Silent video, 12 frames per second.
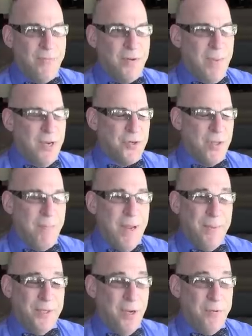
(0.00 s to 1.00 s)
have to make sure that
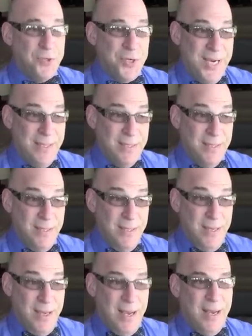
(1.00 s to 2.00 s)
people don't cheat
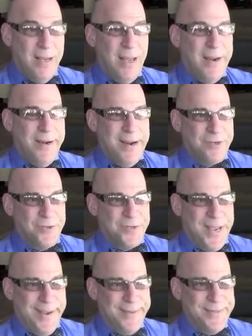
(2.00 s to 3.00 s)
on an
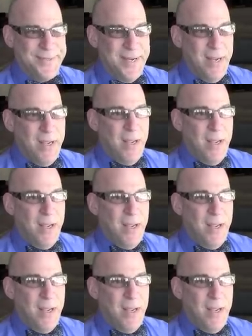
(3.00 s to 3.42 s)
exercise.